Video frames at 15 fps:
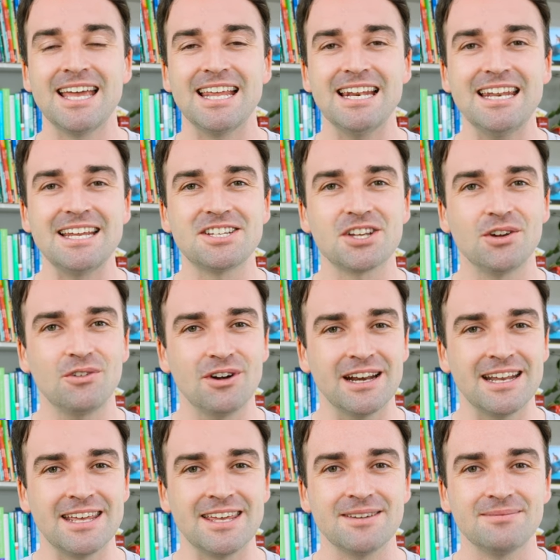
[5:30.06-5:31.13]

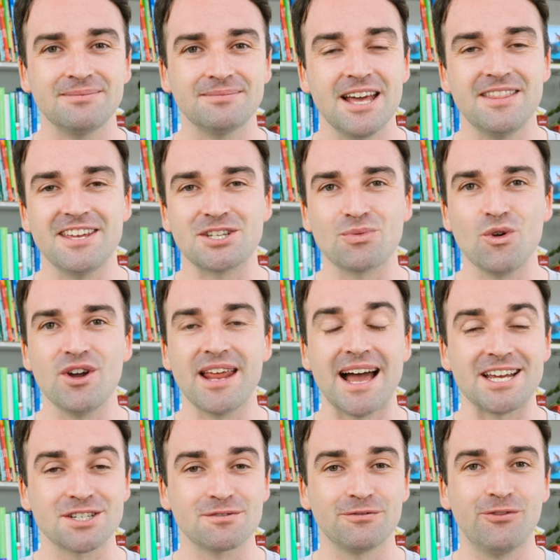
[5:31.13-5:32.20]
Literally. This word
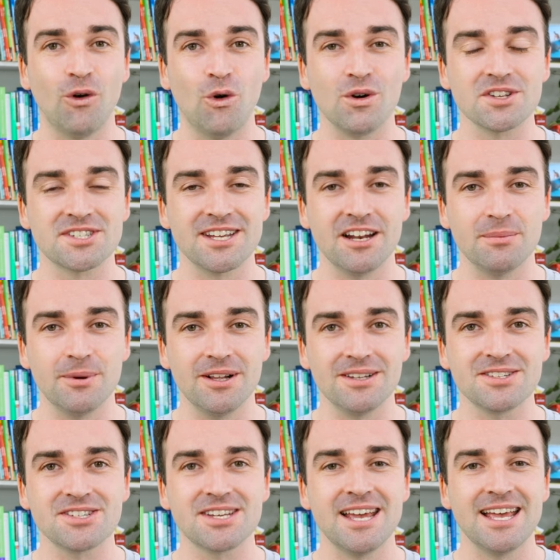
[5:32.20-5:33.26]
has four
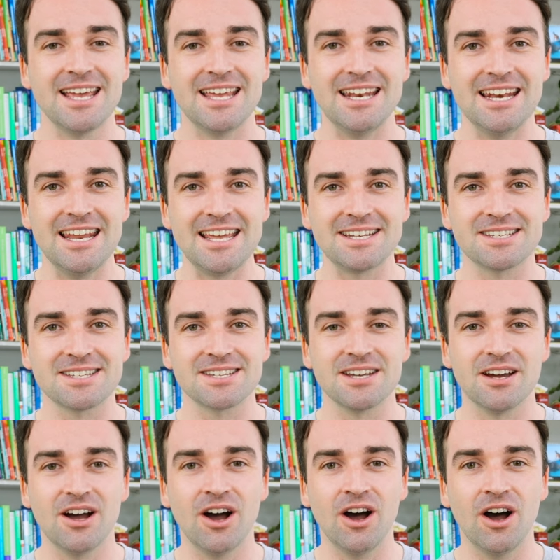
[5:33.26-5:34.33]
syllables,
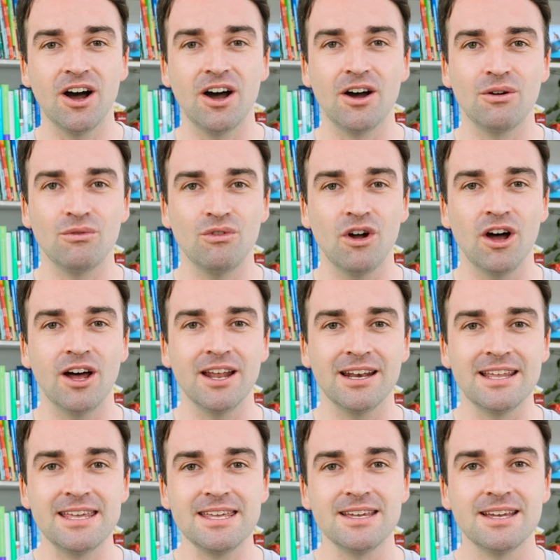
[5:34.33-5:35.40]

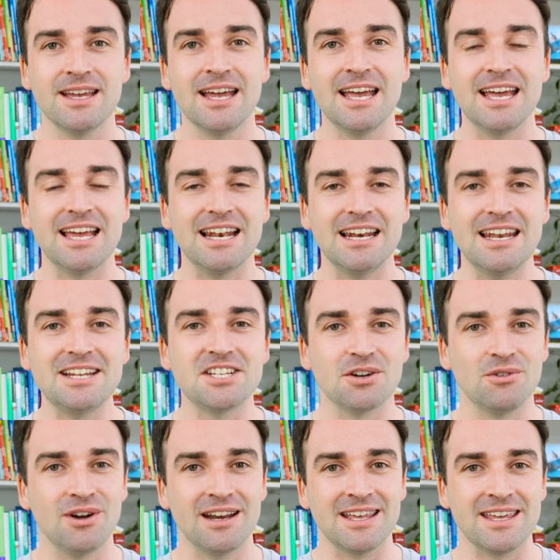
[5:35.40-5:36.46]
lit-er-ly,
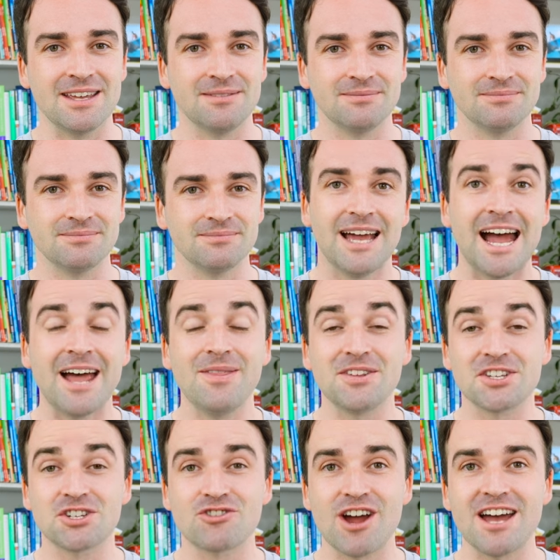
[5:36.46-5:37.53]
literally, and the
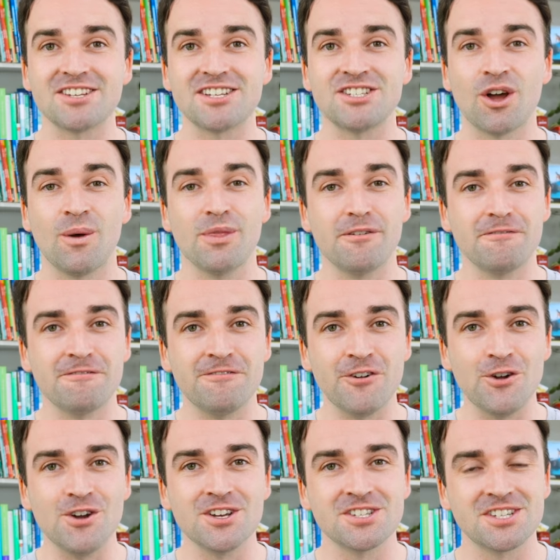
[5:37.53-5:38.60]
stress is on the
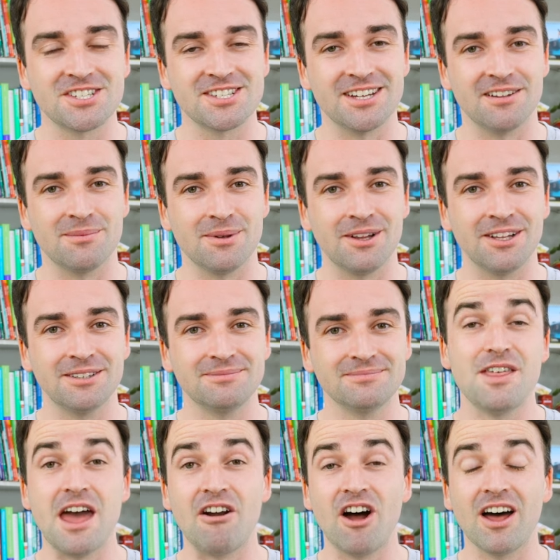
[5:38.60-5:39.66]
first syllable.
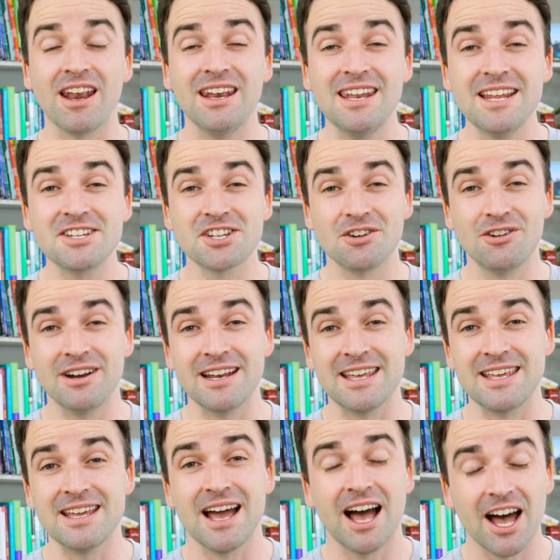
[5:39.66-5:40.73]
There are
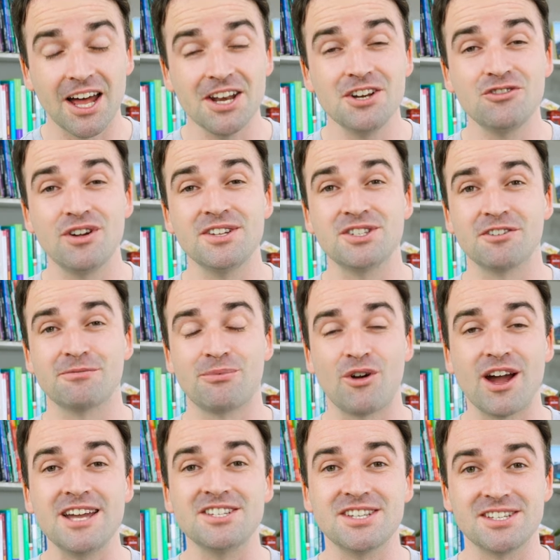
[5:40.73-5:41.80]
literally hundreds of
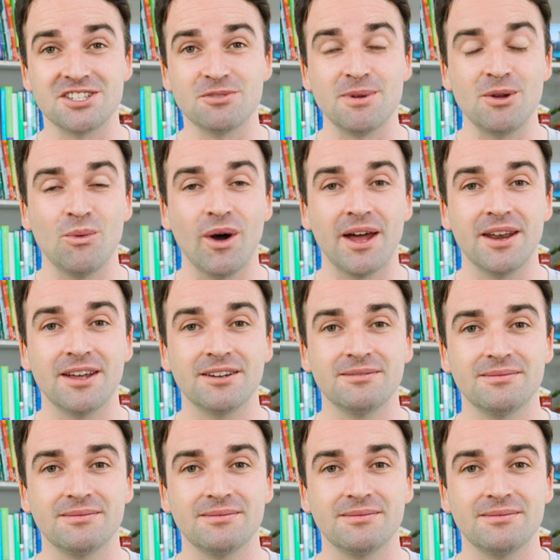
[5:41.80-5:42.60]
prizes to be won.